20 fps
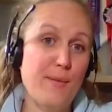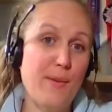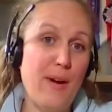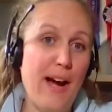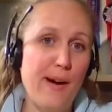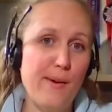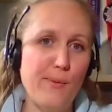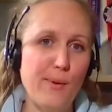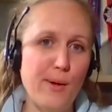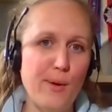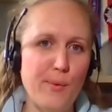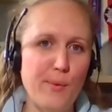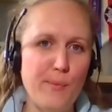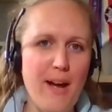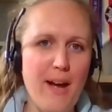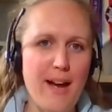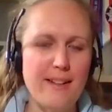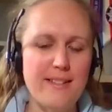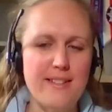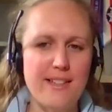how we all
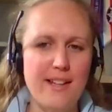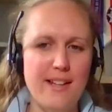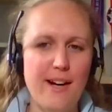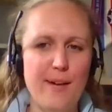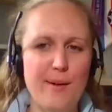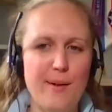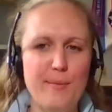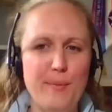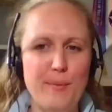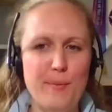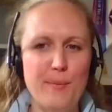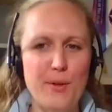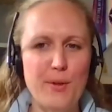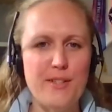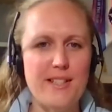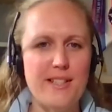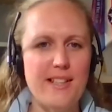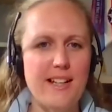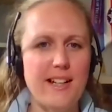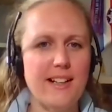met, was
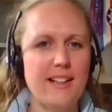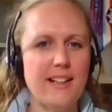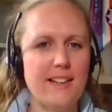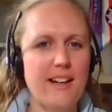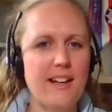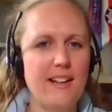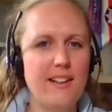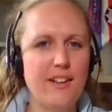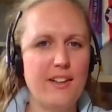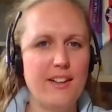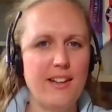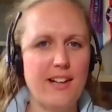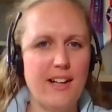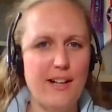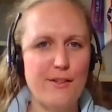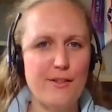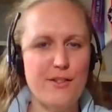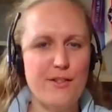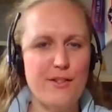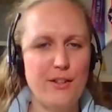exactly that, learning
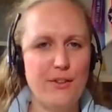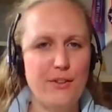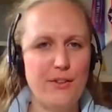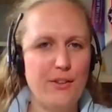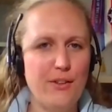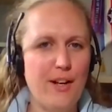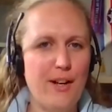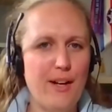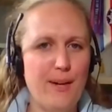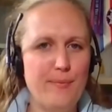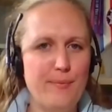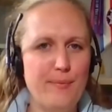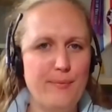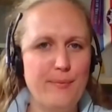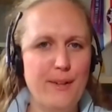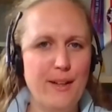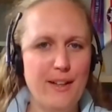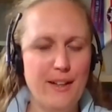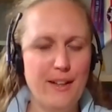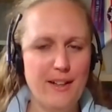how to
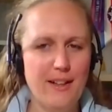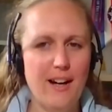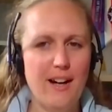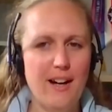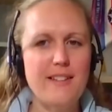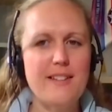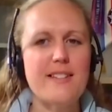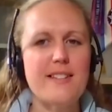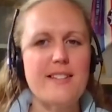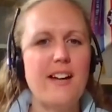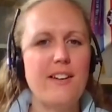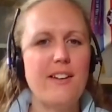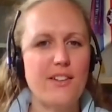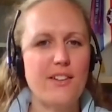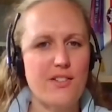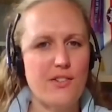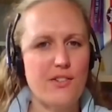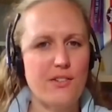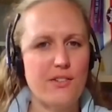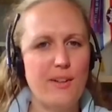understand our
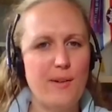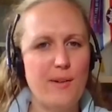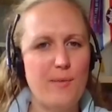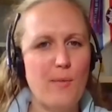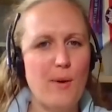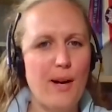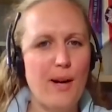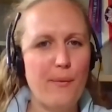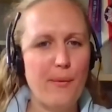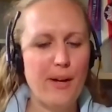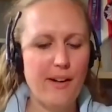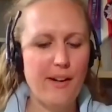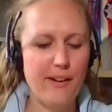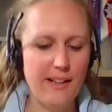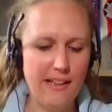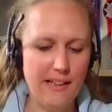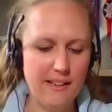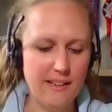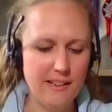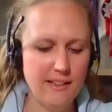story and why we are
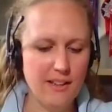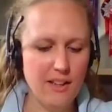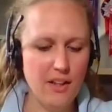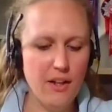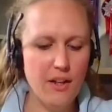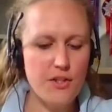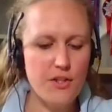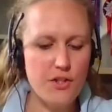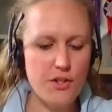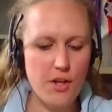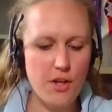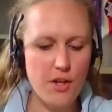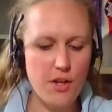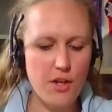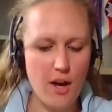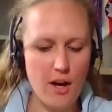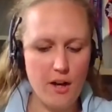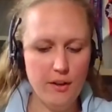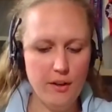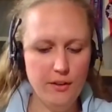here. So
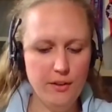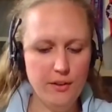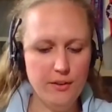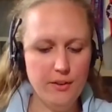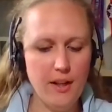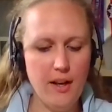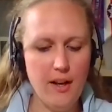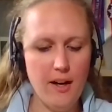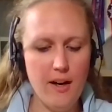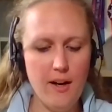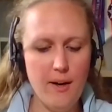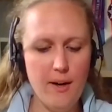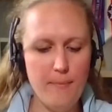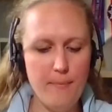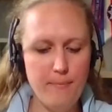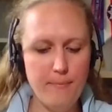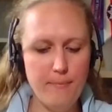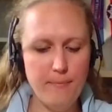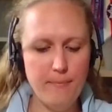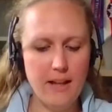
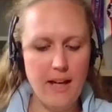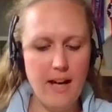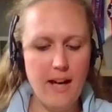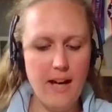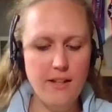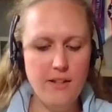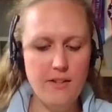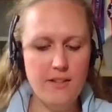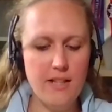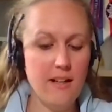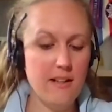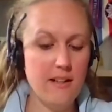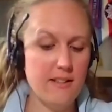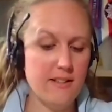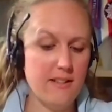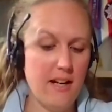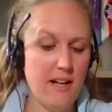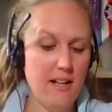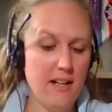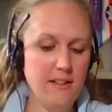can you tell us
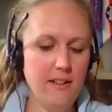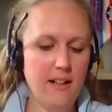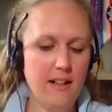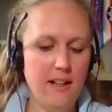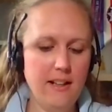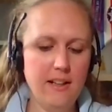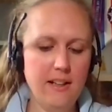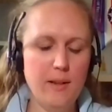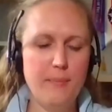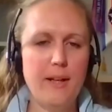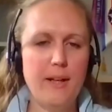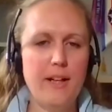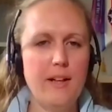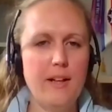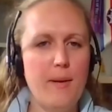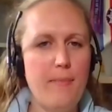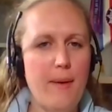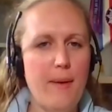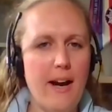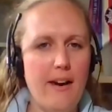then a little bit
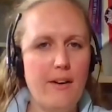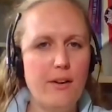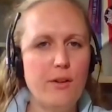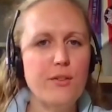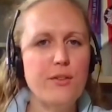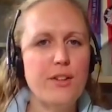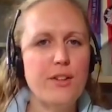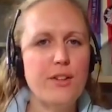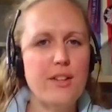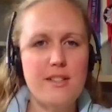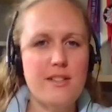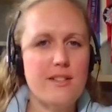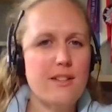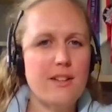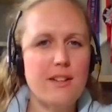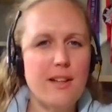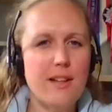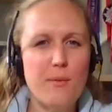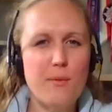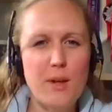about this
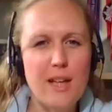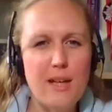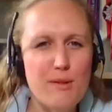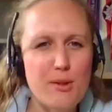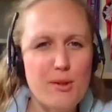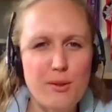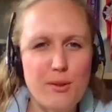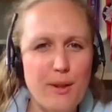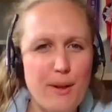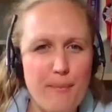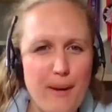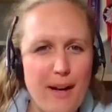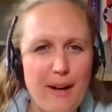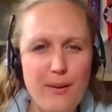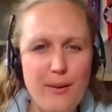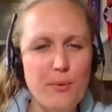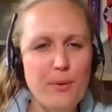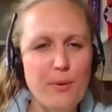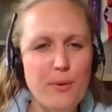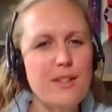thing we keep talking
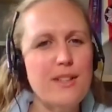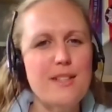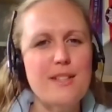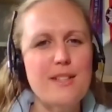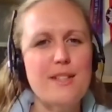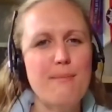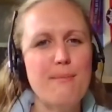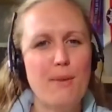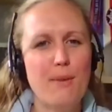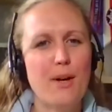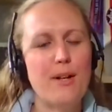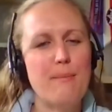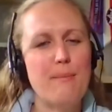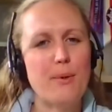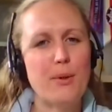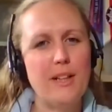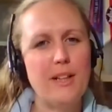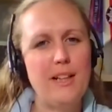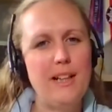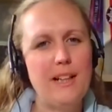about, which is the
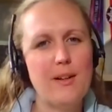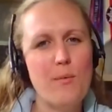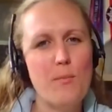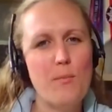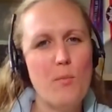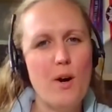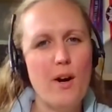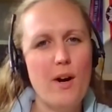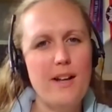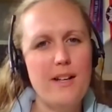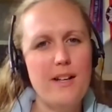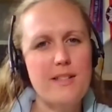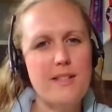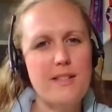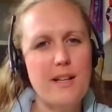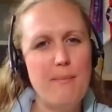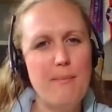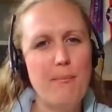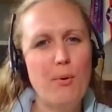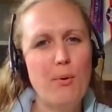mind-body link and why it's
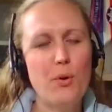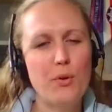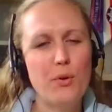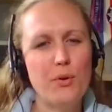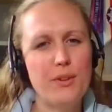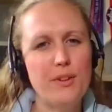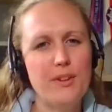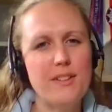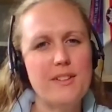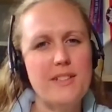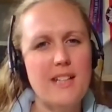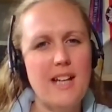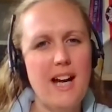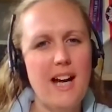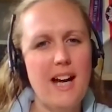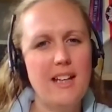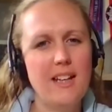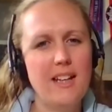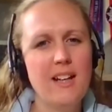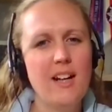important?
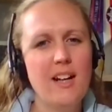And